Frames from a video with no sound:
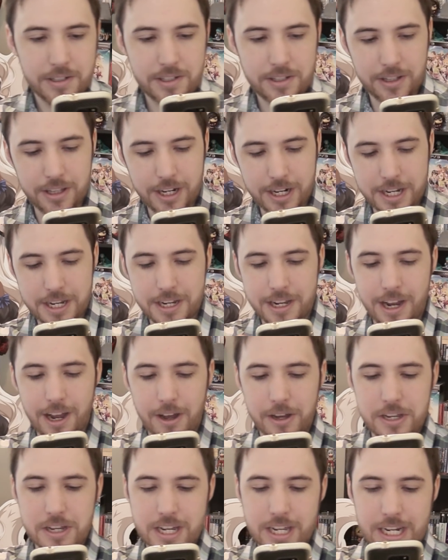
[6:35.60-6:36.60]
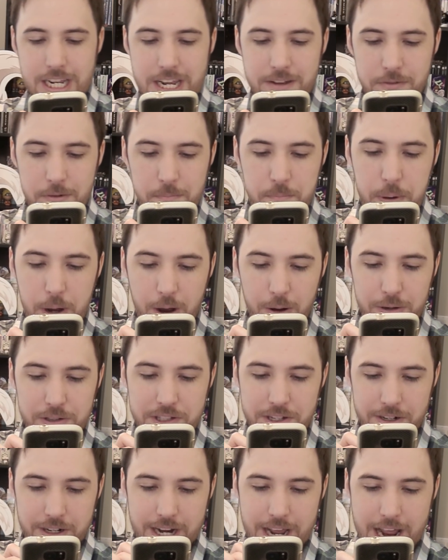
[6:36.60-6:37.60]
So there you go, you can even
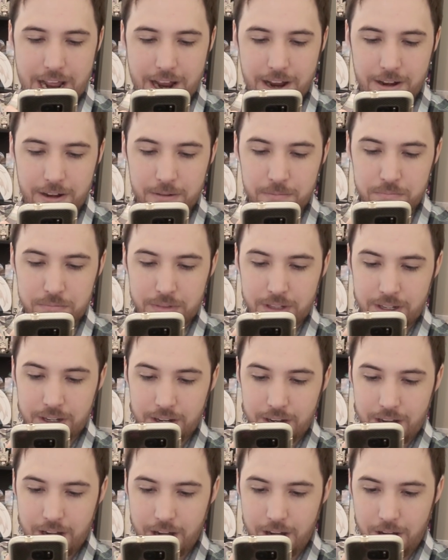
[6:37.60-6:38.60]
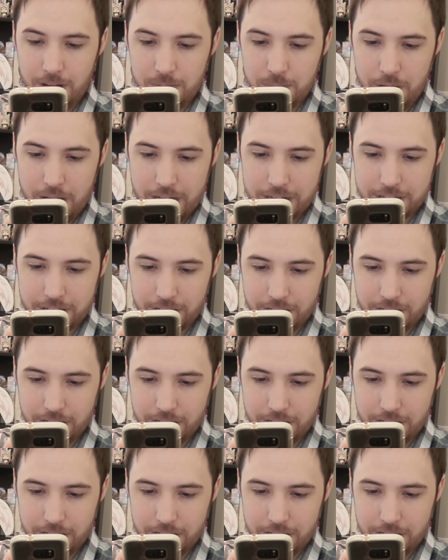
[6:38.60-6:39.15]
pose her now. Oh my